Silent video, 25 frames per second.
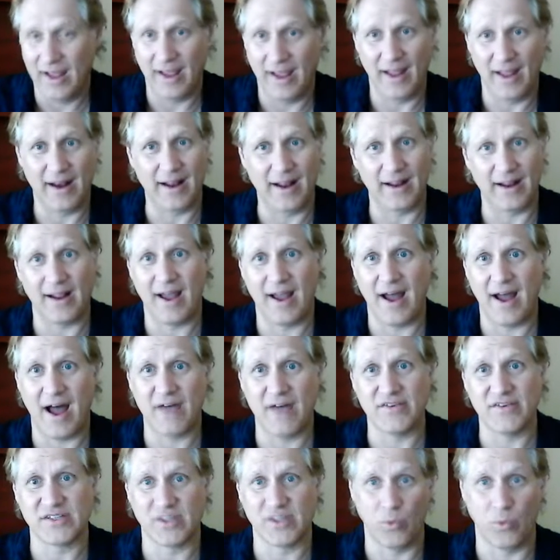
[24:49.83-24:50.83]
And I
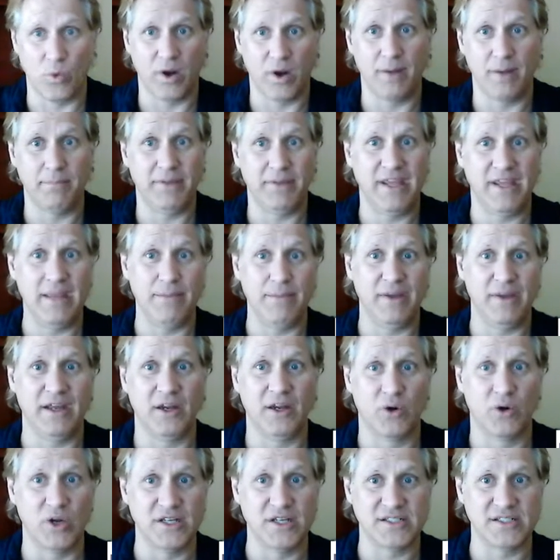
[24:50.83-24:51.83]
obviously want to keep
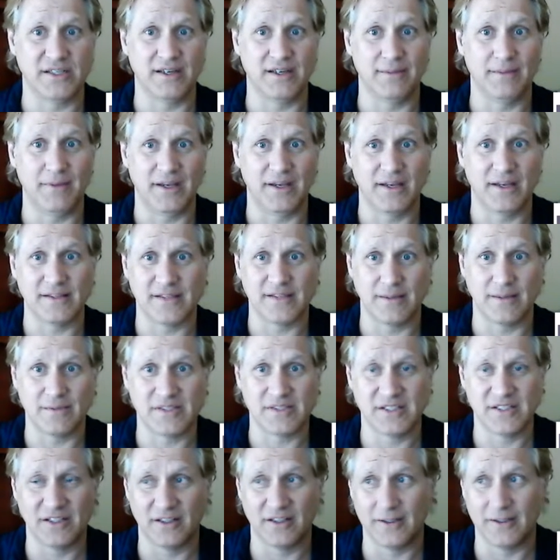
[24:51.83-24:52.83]
increasing it because I'm
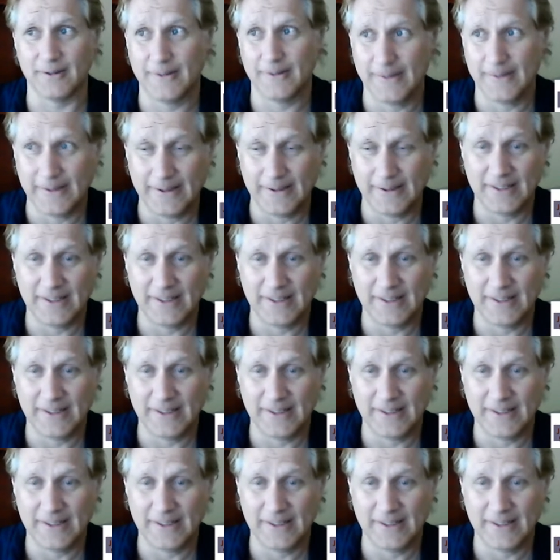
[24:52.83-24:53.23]
still